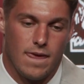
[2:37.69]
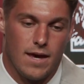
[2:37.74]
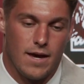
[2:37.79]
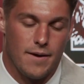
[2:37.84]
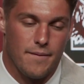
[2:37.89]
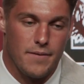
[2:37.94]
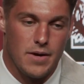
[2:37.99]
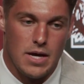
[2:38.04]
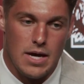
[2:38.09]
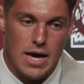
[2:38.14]

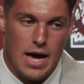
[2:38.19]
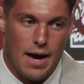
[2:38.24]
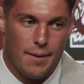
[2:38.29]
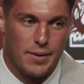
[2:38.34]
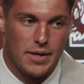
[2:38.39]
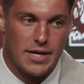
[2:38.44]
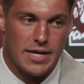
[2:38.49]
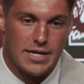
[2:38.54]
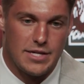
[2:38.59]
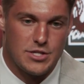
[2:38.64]
Yeah. I
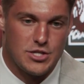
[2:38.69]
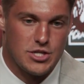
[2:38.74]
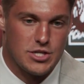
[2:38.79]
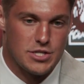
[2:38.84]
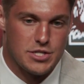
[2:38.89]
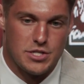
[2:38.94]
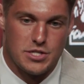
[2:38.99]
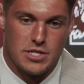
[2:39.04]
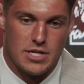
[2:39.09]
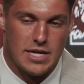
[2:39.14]
mean,
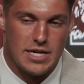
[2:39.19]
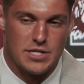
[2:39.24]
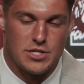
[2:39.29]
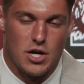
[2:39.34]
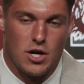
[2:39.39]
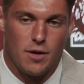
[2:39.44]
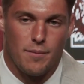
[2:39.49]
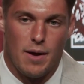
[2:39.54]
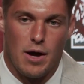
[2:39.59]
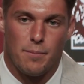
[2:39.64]
he's
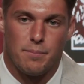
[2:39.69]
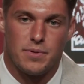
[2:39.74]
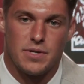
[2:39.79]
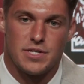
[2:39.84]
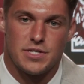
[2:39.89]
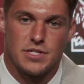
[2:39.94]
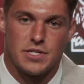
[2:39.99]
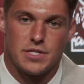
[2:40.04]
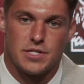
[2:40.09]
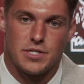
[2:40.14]
all about
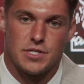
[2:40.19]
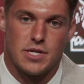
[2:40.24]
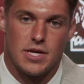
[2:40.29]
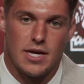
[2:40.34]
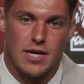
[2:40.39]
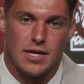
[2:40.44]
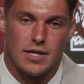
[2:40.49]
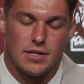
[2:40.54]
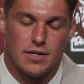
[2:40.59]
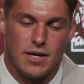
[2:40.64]
business,
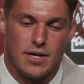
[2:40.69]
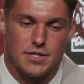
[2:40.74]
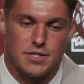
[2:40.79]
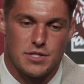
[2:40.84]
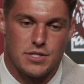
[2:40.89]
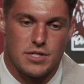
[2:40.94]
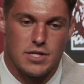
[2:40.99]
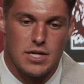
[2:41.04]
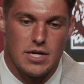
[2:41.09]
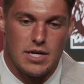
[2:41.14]
and
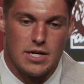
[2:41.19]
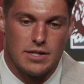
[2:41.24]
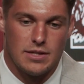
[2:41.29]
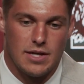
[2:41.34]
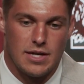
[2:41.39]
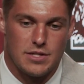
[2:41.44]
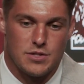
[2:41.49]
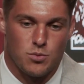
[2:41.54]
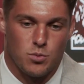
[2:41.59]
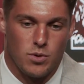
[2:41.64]
that's
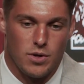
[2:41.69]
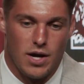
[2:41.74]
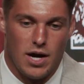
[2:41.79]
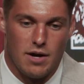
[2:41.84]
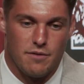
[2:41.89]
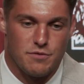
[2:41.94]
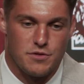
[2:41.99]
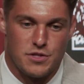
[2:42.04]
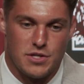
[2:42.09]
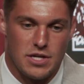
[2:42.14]
what
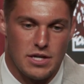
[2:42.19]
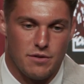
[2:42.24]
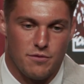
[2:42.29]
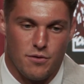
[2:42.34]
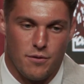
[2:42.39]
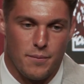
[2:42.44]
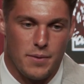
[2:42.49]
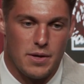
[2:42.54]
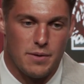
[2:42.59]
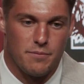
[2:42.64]
I've seen
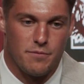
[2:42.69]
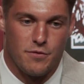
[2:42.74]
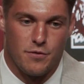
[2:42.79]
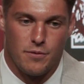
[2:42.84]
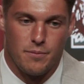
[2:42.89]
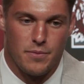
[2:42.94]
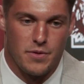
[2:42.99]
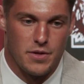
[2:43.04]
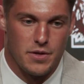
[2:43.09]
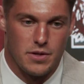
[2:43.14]
from him
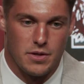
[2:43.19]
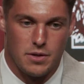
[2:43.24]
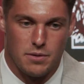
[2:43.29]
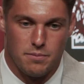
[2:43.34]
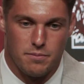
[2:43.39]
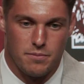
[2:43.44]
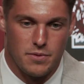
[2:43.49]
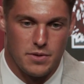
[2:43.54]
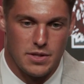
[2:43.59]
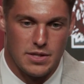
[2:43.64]
from
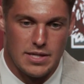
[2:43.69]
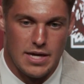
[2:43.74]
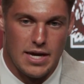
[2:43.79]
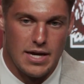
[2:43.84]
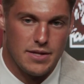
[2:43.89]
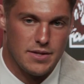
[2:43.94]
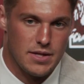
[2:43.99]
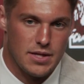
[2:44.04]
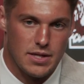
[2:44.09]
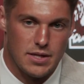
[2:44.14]
the
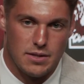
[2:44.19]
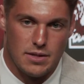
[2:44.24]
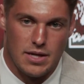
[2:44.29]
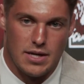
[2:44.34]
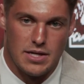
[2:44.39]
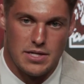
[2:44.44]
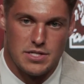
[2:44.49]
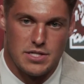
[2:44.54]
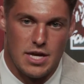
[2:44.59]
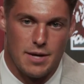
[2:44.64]
day
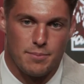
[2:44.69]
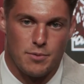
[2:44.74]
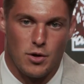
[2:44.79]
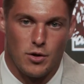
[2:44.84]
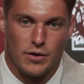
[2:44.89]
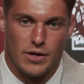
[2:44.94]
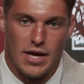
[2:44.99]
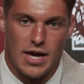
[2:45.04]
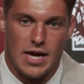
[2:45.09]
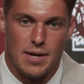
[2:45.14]
that he stepped
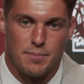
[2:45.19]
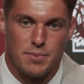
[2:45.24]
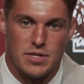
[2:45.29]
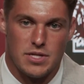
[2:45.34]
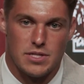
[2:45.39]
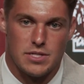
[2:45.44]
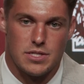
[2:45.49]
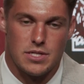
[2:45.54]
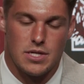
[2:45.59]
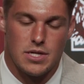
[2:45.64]
on
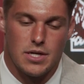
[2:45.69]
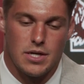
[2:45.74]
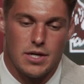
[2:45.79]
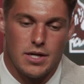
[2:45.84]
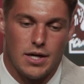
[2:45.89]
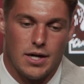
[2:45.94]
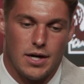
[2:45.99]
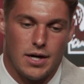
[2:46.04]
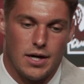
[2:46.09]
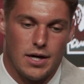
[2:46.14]
campus.
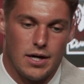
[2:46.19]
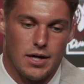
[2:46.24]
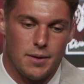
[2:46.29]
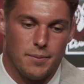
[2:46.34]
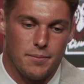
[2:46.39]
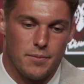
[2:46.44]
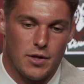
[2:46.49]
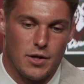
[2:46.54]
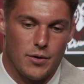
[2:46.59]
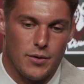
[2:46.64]

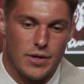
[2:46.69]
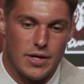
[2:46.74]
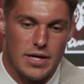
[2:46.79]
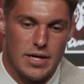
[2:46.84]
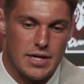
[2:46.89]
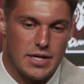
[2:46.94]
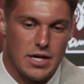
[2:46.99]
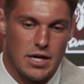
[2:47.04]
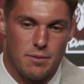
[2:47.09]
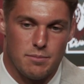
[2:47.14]

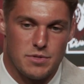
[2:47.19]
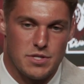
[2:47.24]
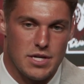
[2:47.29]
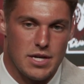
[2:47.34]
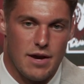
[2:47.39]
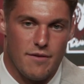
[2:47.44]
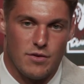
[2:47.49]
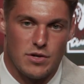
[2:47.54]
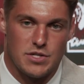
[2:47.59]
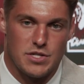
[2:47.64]
He comes
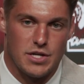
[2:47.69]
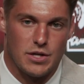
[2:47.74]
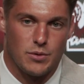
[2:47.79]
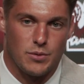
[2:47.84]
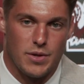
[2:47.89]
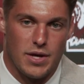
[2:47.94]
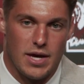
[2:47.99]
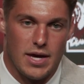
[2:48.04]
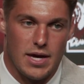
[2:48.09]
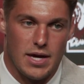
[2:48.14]
in every
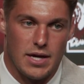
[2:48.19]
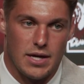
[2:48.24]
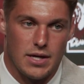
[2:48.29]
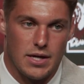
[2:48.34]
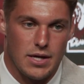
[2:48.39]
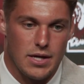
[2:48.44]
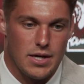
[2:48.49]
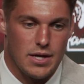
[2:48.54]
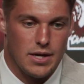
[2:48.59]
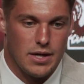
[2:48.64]
single
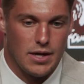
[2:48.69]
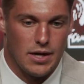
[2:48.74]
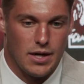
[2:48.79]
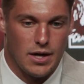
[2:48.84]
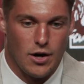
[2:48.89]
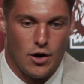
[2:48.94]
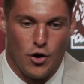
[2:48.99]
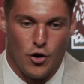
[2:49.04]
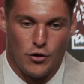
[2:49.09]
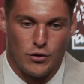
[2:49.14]
day
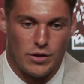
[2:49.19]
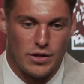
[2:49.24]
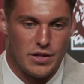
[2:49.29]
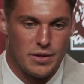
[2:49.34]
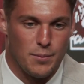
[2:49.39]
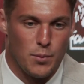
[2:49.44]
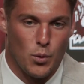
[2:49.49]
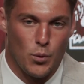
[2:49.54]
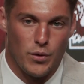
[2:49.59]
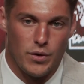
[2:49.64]
early
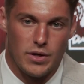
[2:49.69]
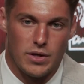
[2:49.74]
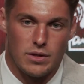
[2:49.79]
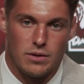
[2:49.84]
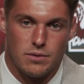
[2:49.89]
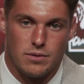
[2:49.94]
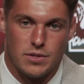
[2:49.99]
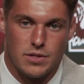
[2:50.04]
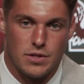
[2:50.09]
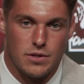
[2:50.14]
in the
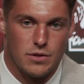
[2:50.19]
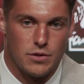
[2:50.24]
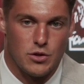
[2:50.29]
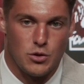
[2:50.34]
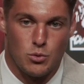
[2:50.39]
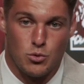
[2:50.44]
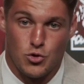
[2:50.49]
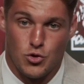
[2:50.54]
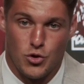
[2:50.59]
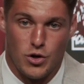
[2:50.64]
morning to
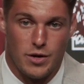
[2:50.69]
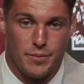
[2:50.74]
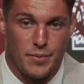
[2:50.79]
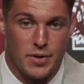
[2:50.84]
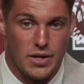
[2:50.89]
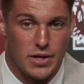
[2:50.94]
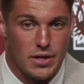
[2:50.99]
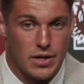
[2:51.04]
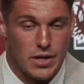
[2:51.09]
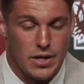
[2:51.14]
do
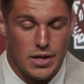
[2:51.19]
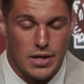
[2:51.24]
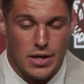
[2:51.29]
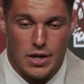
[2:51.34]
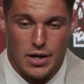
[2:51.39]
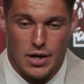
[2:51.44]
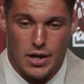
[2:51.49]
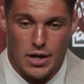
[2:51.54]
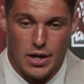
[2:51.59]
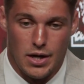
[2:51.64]
treatment,
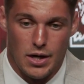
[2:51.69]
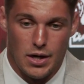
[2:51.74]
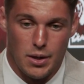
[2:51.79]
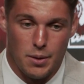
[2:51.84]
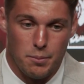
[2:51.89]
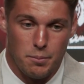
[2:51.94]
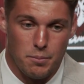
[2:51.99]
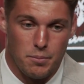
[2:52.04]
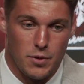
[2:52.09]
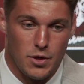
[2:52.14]

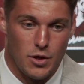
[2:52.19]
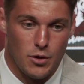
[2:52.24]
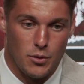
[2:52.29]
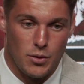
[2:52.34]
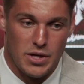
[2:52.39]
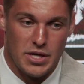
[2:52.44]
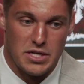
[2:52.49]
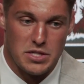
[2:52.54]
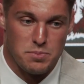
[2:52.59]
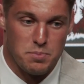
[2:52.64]

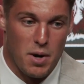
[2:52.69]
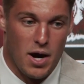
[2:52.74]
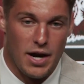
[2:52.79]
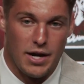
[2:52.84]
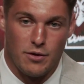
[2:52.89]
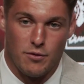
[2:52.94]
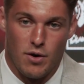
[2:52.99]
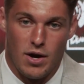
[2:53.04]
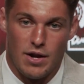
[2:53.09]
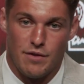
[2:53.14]
get his
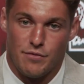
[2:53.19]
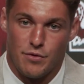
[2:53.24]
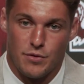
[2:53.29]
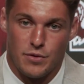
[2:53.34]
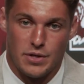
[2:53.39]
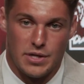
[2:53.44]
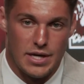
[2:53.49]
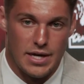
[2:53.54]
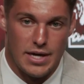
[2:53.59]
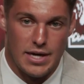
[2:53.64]
body right for
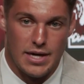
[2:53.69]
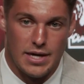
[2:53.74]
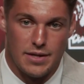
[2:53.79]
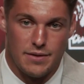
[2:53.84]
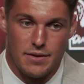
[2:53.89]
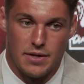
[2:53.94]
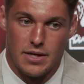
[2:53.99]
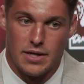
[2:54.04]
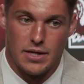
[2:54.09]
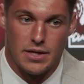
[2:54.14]
the day,
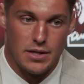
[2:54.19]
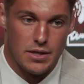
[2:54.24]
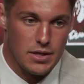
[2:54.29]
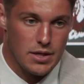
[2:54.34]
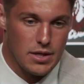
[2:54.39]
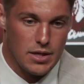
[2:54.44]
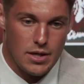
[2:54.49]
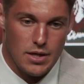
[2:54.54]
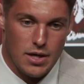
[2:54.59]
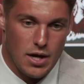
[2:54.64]
and then
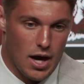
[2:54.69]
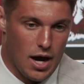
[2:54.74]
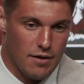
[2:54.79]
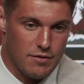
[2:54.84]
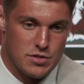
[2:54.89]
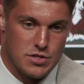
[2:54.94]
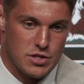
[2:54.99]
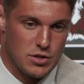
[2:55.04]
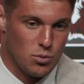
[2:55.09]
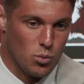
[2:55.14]

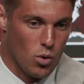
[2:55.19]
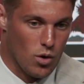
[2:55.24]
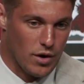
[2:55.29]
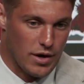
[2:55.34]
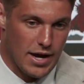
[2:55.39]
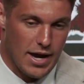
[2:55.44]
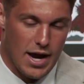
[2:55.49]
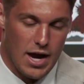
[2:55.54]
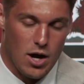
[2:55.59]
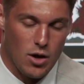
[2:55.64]
obviously
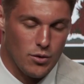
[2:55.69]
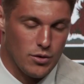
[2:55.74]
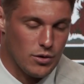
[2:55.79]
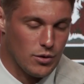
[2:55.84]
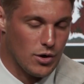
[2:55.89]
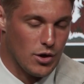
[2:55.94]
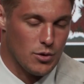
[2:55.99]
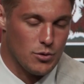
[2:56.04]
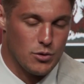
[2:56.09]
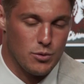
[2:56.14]
work out.
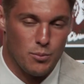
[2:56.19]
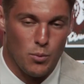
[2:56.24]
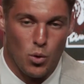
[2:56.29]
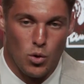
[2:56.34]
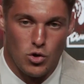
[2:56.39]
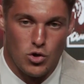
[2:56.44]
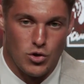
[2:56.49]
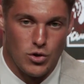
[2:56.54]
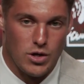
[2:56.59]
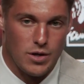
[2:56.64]
He'll go do
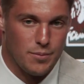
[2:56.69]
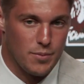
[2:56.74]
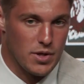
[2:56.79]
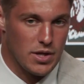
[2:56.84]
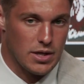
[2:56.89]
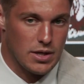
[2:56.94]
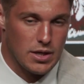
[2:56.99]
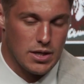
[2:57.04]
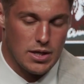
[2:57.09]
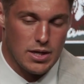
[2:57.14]
more
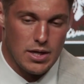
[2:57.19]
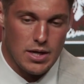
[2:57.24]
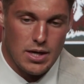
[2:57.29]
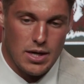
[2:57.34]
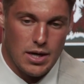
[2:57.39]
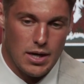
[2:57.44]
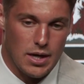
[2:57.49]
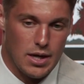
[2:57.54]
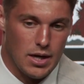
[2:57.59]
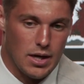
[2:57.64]
treatment,
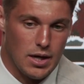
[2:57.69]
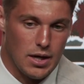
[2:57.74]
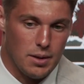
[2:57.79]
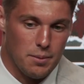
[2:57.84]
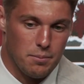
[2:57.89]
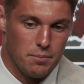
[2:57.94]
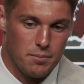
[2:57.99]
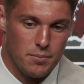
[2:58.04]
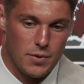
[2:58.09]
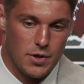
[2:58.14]

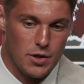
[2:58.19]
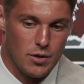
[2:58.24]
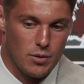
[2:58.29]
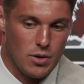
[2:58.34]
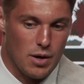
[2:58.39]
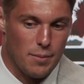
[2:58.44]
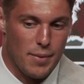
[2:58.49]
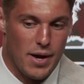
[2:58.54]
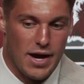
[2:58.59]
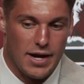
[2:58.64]

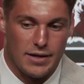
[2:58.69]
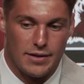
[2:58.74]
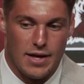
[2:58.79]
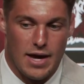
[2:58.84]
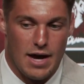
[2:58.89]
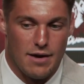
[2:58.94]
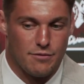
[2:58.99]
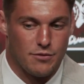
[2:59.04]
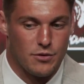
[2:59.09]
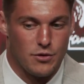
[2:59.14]
come back in
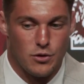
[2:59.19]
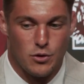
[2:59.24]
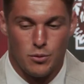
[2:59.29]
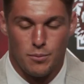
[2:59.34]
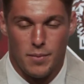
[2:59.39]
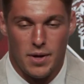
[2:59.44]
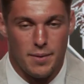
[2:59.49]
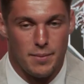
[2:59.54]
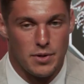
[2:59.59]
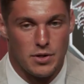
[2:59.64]
the
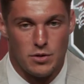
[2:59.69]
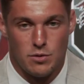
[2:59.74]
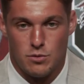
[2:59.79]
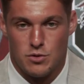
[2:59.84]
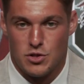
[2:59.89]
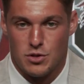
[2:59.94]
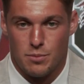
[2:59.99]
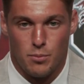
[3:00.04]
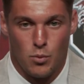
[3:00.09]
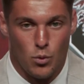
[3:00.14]
afternoon, maybe do
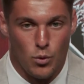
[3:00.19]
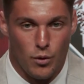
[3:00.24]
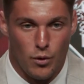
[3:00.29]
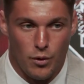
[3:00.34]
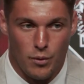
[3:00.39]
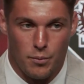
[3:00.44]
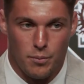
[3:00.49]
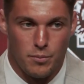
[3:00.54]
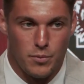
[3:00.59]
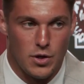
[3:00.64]
some
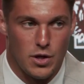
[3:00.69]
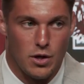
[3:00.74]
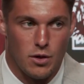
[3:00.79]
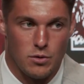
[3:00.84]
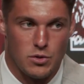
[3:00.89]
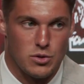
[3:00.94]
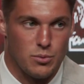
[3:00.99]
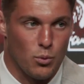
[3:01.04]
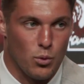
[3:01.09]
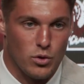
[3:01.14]
more,
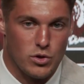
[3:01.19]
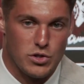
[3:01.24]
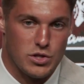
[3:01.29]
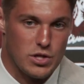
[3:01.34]
some more